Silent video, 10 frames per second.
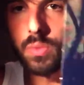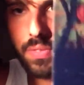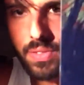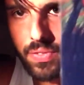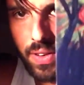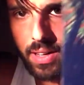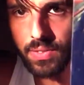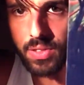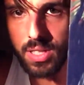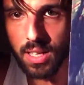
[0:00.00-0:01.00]
we have the
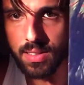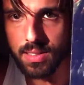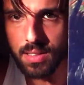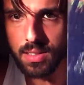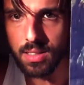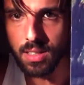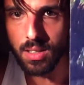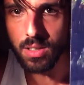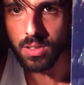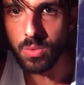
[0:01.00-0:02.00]
5 of chalices,
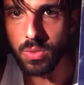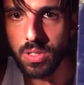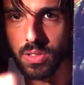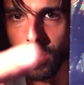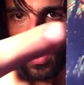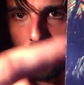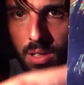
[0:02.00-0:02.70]
which is her,